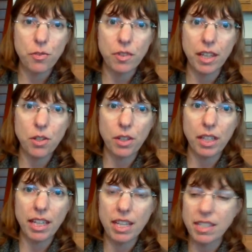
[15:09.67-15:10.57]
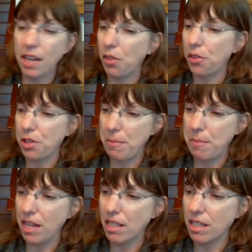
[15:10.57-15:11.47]
that you can get it done in 30
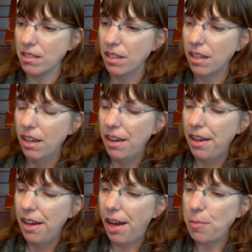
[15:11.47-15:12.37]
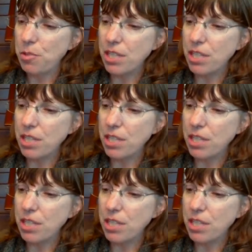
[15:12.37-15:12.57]
minutes.